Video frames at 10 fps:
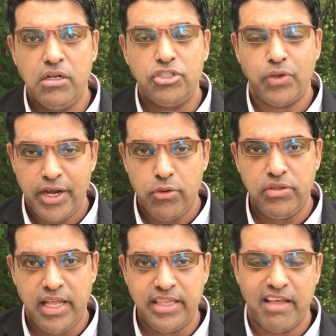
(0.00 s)
So I
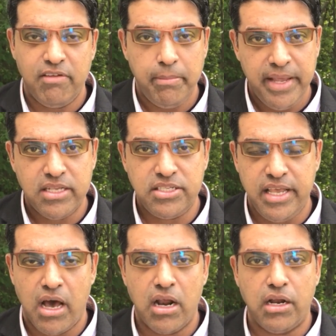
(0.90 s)
do think there will be a
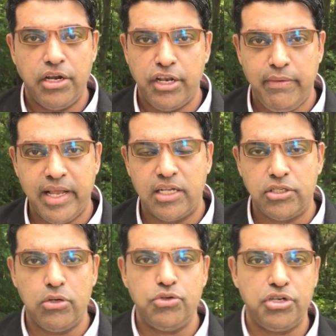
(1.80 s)
C R, a continuing
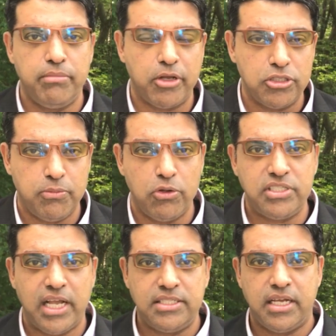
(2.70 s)
resolution, because both
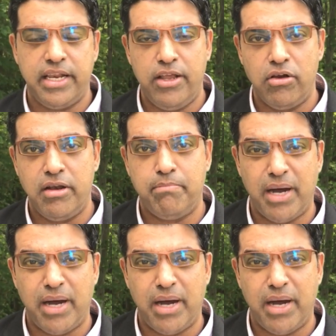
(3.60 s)
sides agree on it.